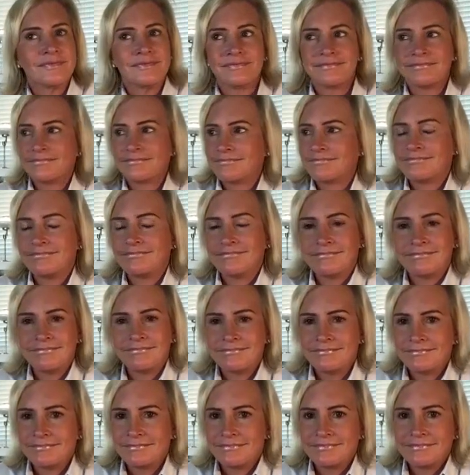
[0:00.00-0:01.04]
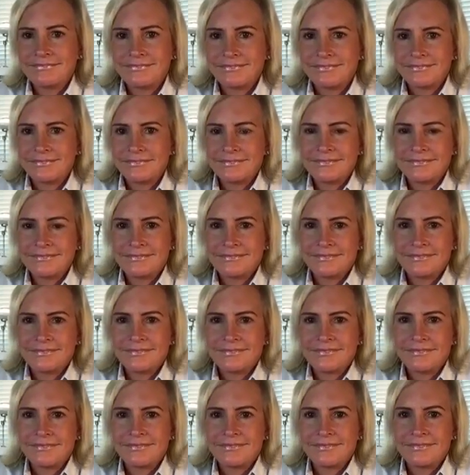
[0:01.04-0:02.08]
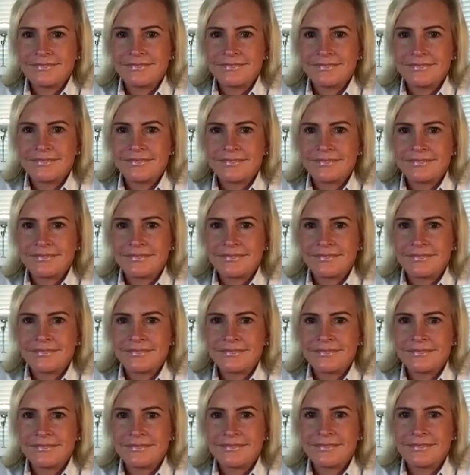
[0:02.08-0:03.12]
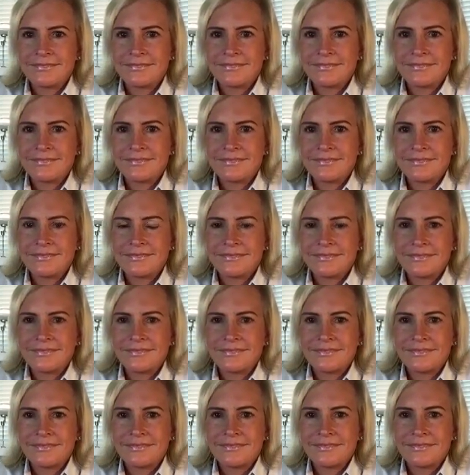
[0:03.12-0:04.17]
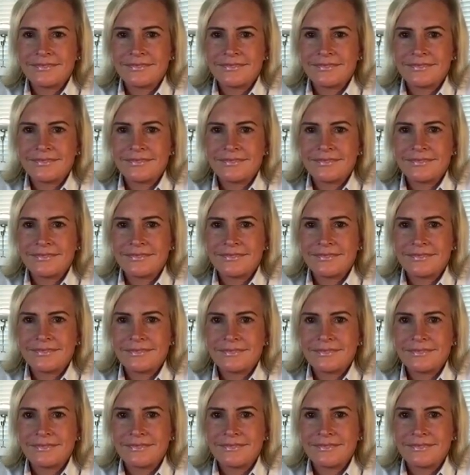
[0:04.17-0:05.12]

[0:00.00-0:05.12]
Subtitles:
(silent)